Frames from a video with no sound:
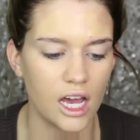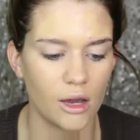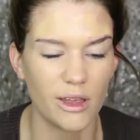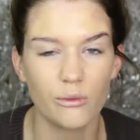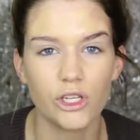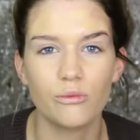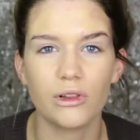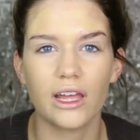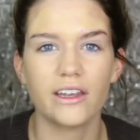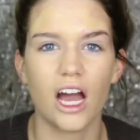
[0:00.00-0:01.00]
and when you
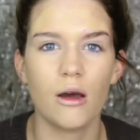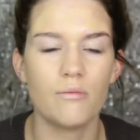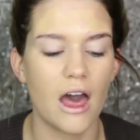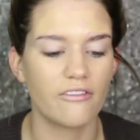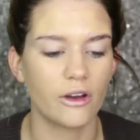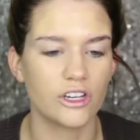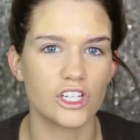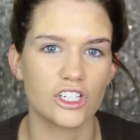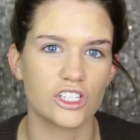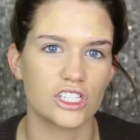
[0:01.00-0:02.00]
blend up, that
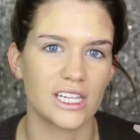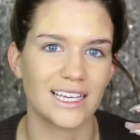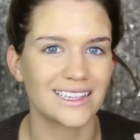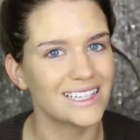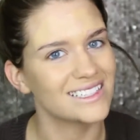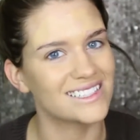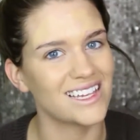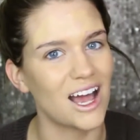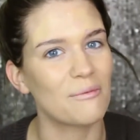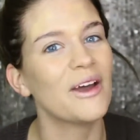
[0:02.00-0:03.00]
foundation is just like
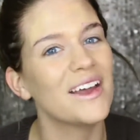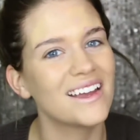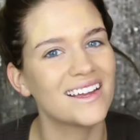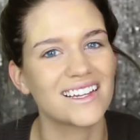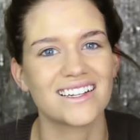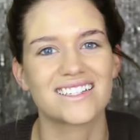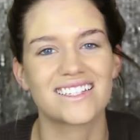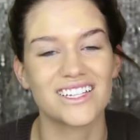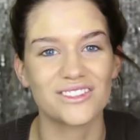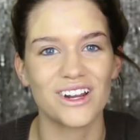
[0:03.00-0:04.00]
sup. It
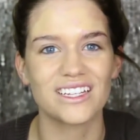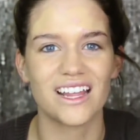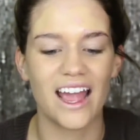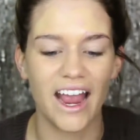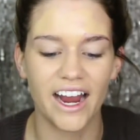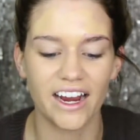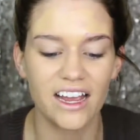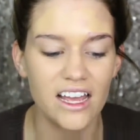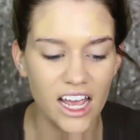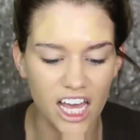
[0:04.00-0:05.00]
sticks right to that
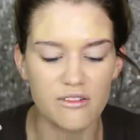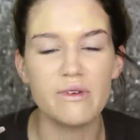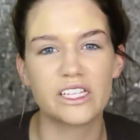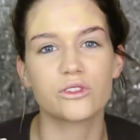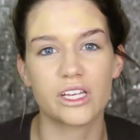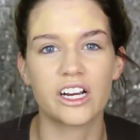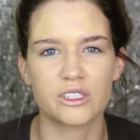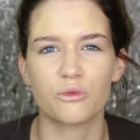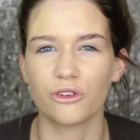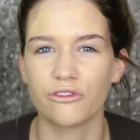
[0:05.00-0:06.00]
hair and it makes those
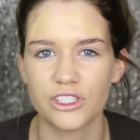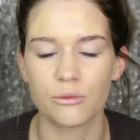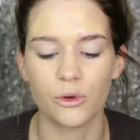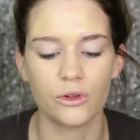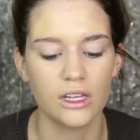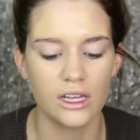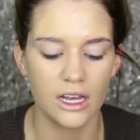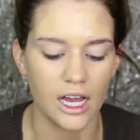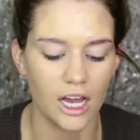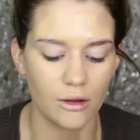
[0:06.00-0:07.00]
hairs more visible.
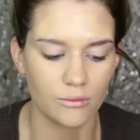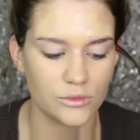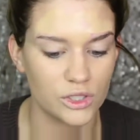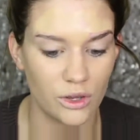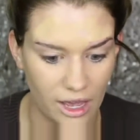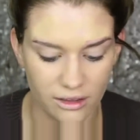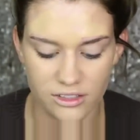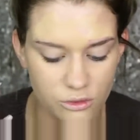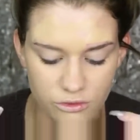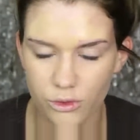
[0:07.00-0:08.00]
So yeah,
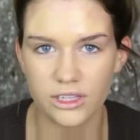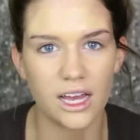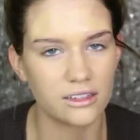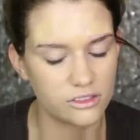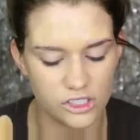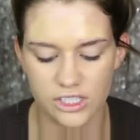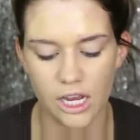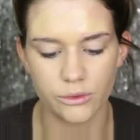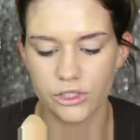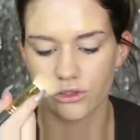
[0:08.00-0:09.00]
to avoid that, just
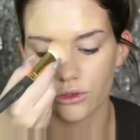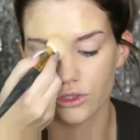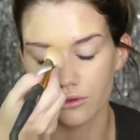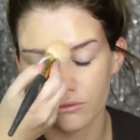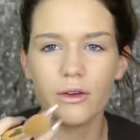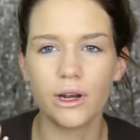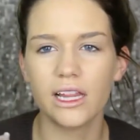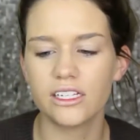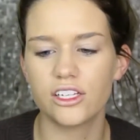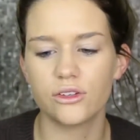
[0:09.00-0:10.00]
downward strokes. And then what I
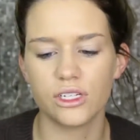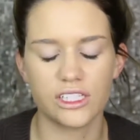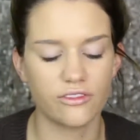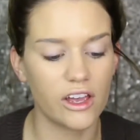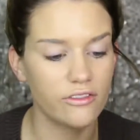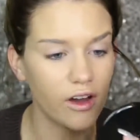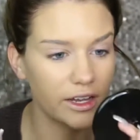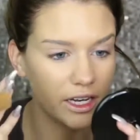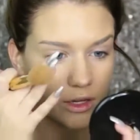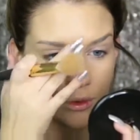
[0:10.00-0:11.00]
like to do is if I
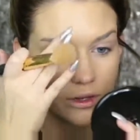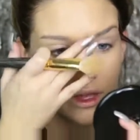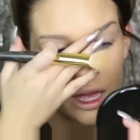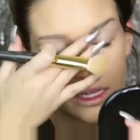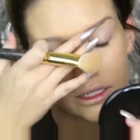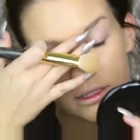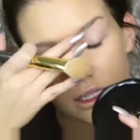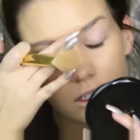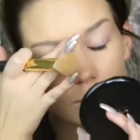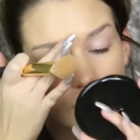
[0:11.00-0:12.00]
find anywhere that is
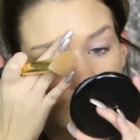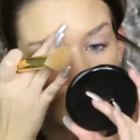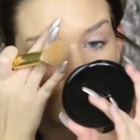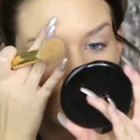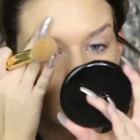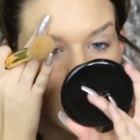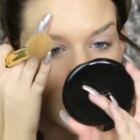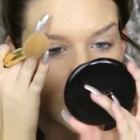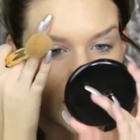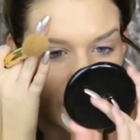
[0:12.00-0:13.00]
a little bit too
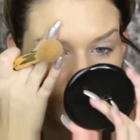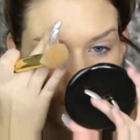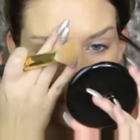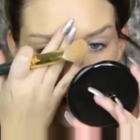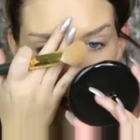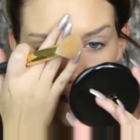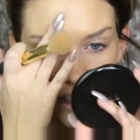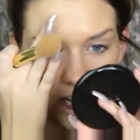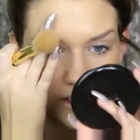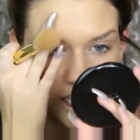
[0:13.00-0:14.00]
heavy, I
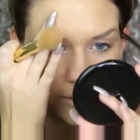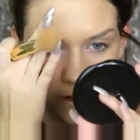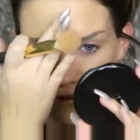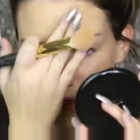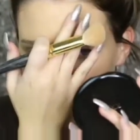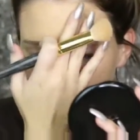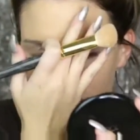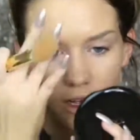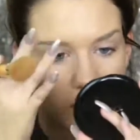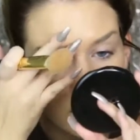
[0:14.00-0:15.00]
just kind of take my finger